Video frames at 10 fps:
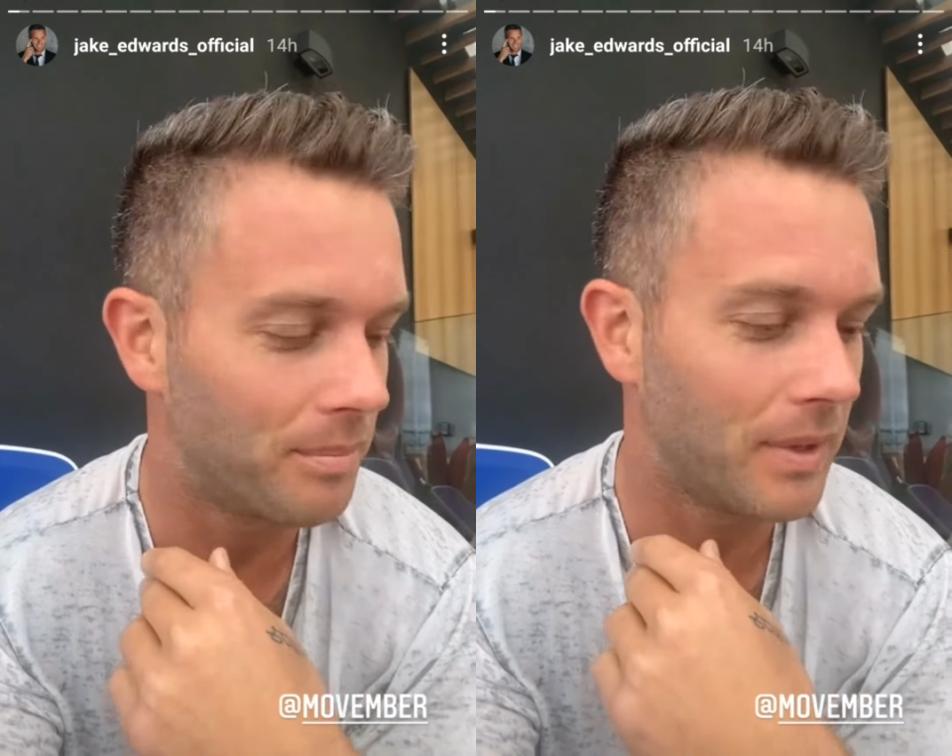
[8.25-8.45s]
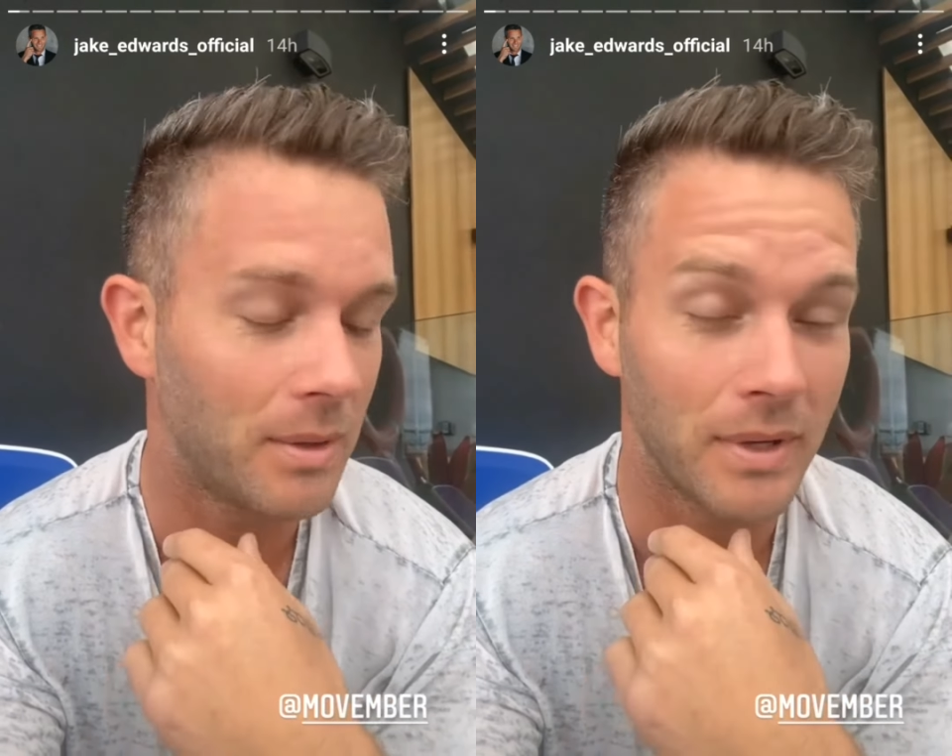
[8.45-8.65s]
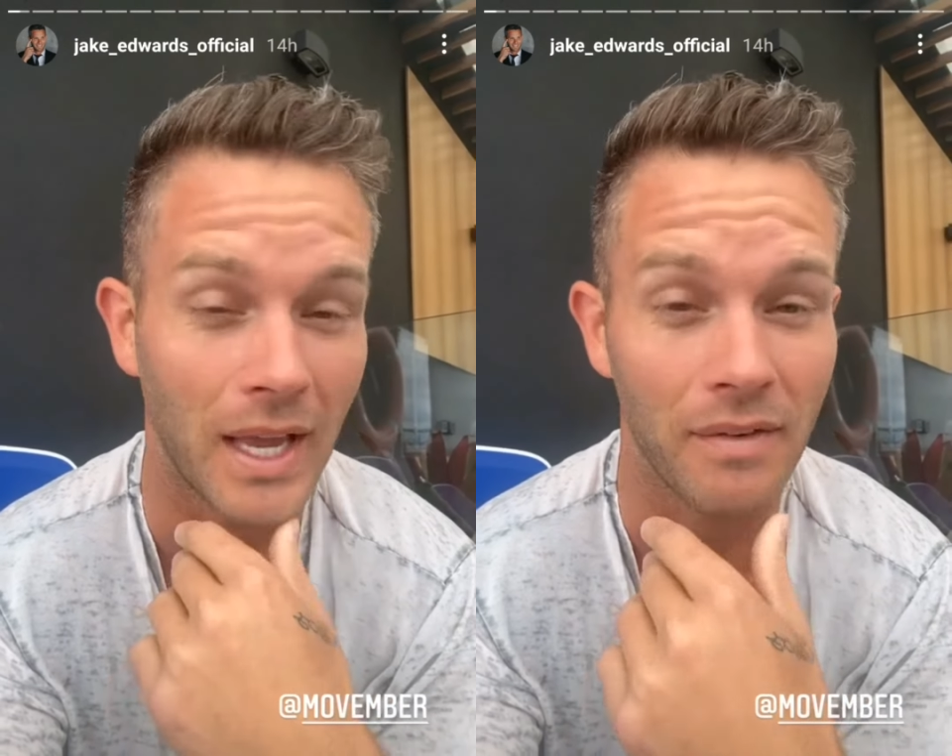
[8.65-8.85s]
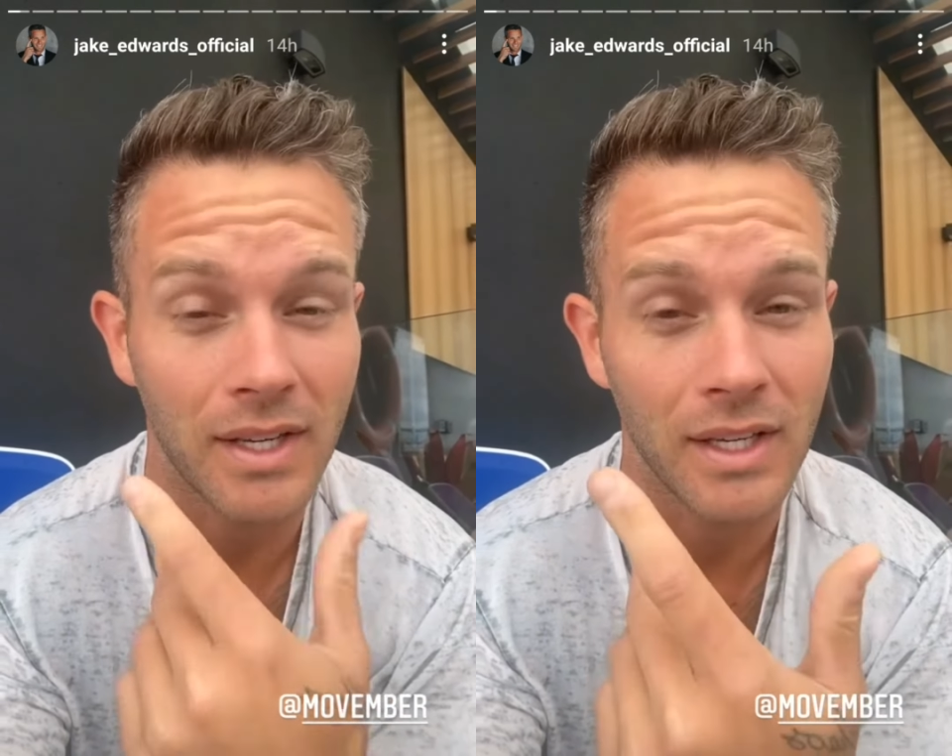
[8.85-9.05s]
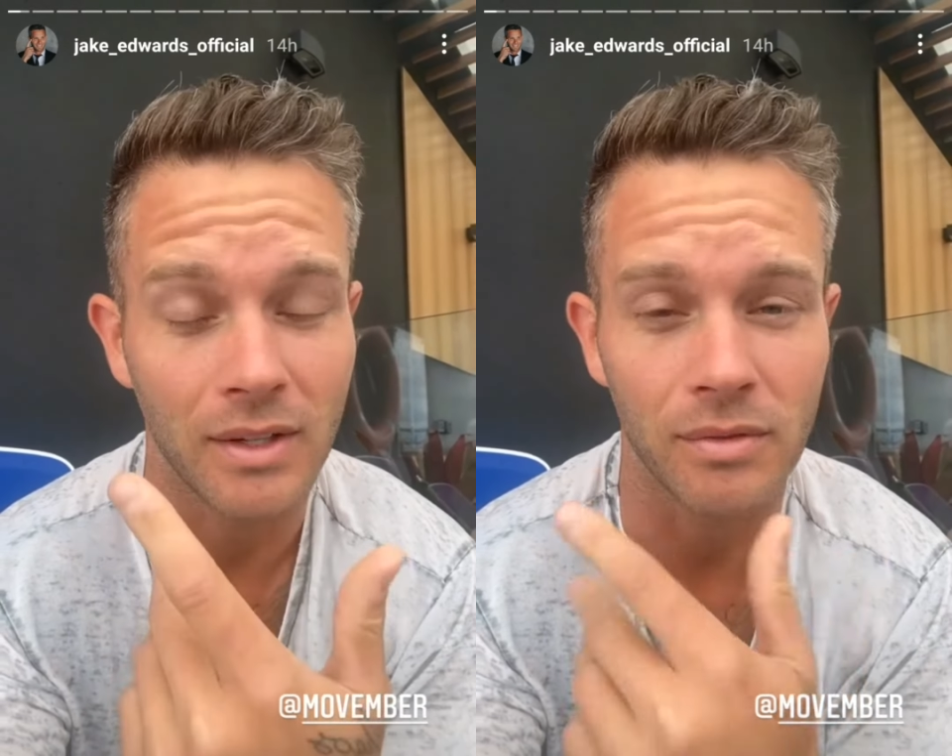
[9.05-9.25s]
Been a big
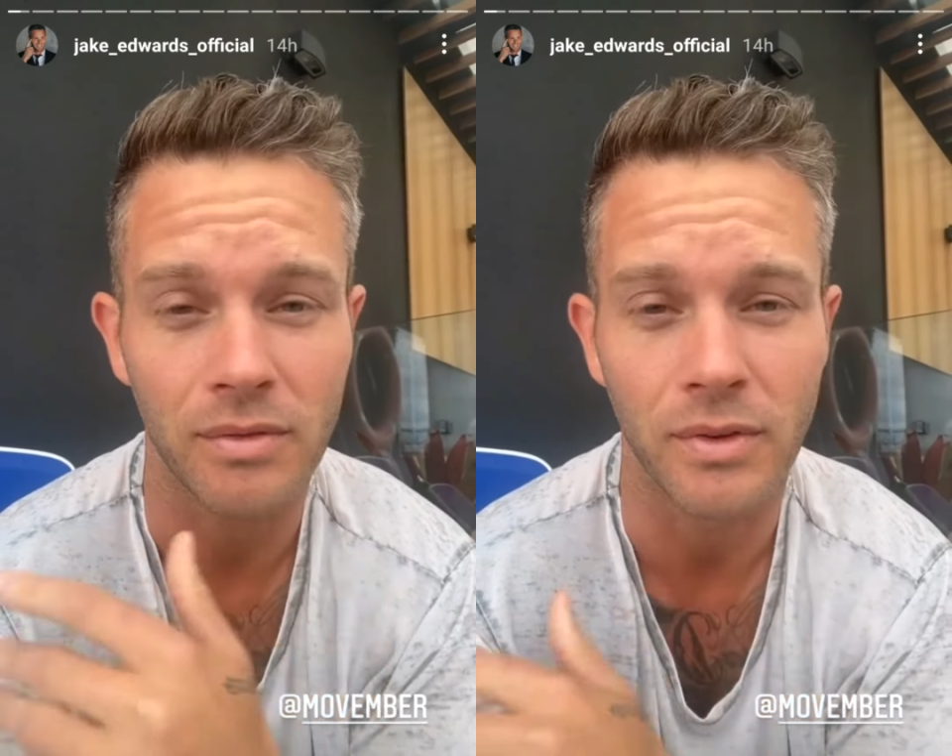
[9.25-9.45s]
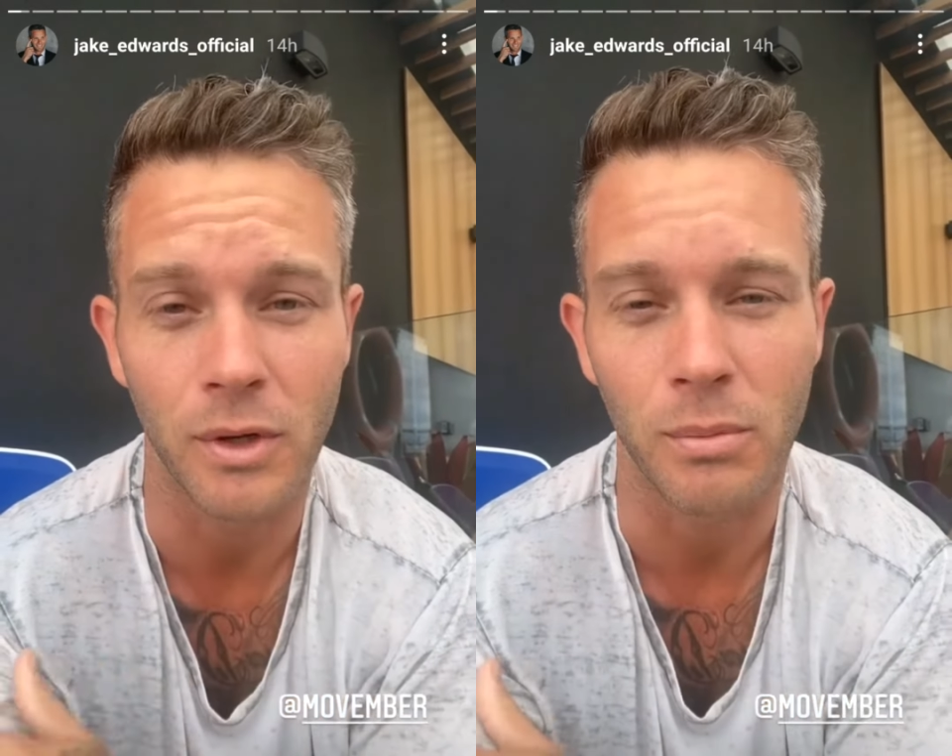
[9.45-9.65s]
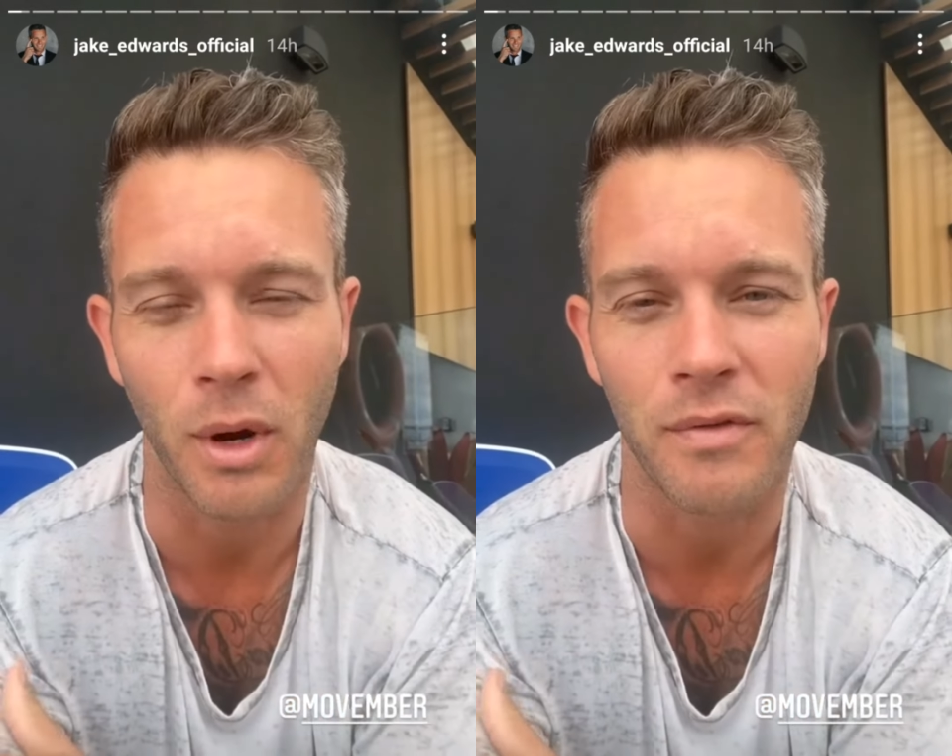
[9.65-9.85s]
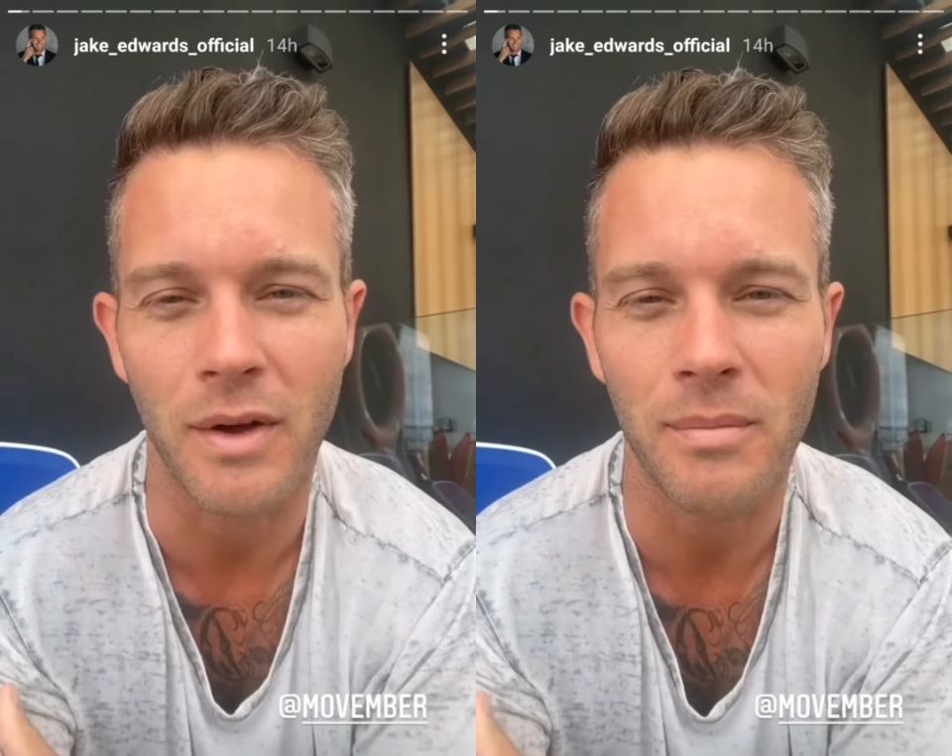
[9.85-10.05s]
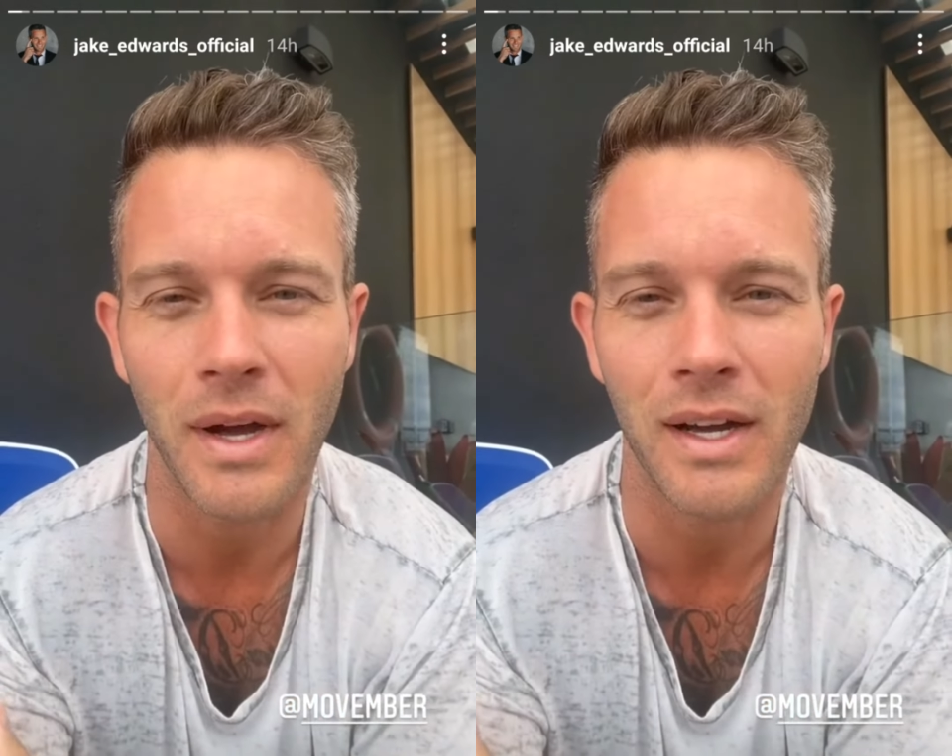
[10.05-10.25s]
advocate for
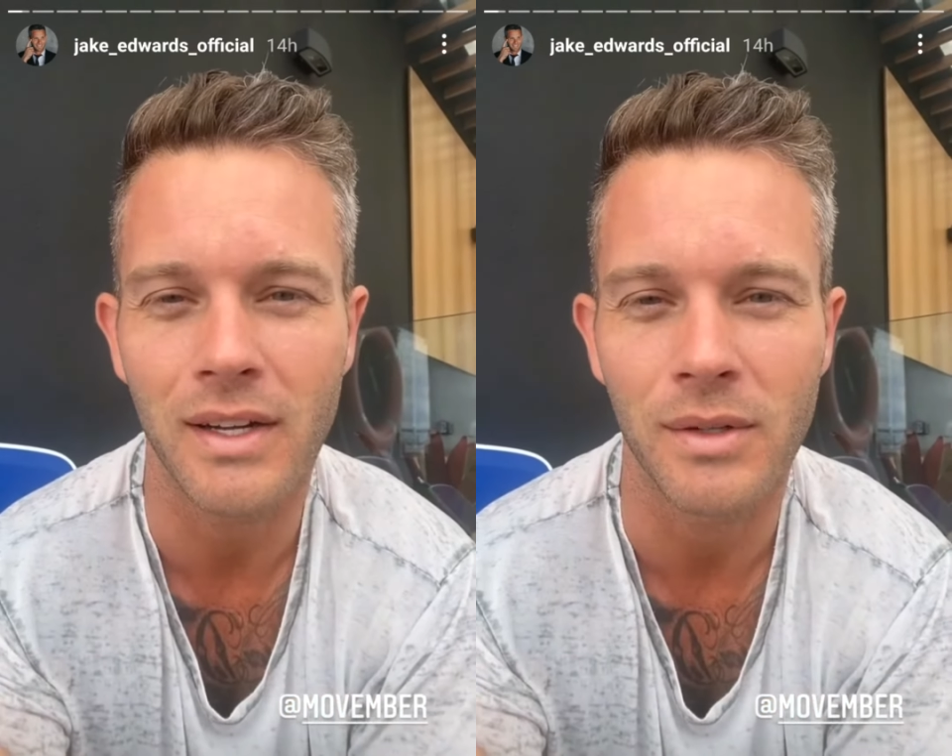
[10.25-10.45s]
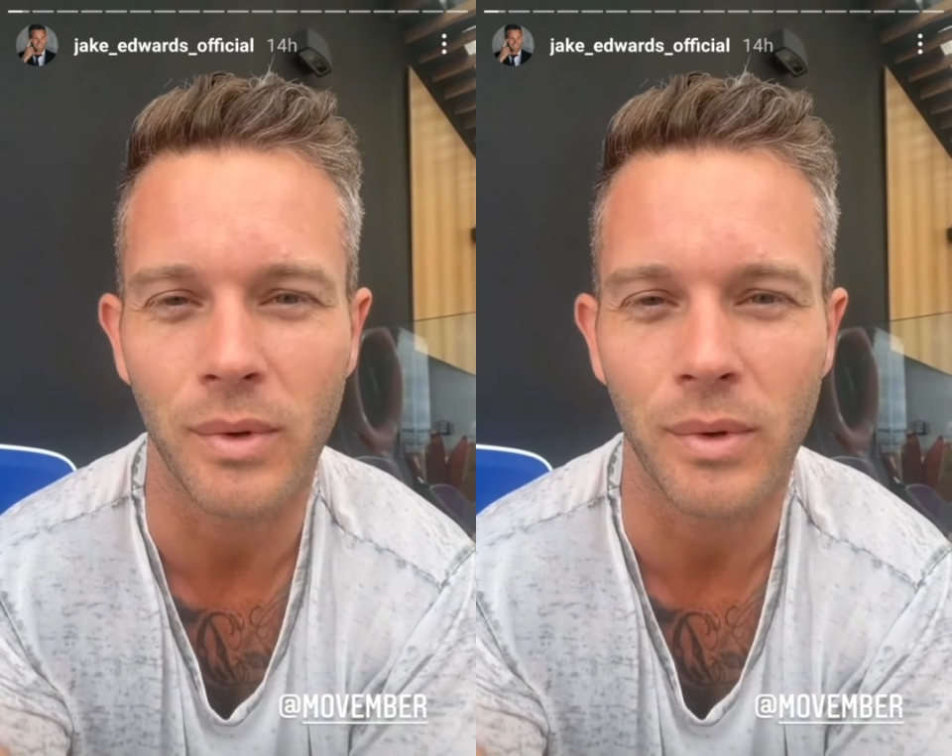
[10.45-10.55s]
Movember,